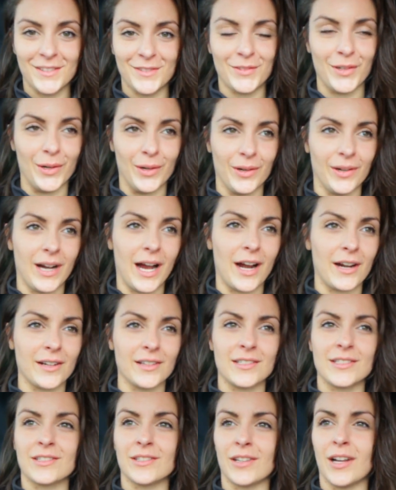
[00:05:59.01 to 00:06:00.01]
for
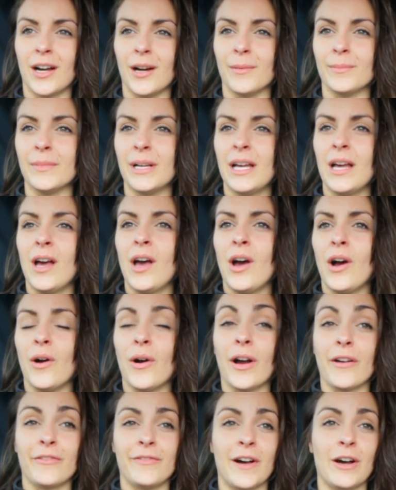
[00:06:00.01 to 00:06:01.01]
Argus to come,
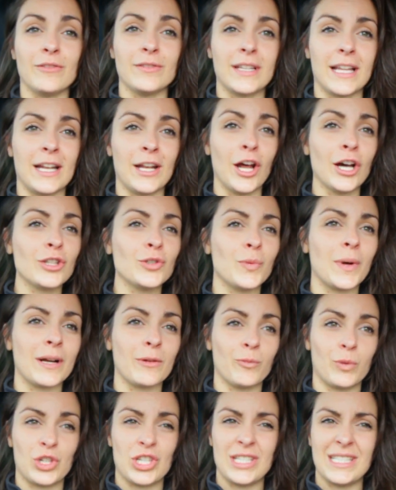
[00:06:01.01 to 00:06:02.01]
or I found another
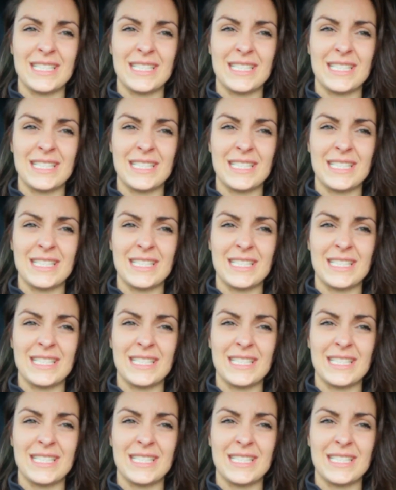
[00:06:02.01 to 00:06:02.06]
one, which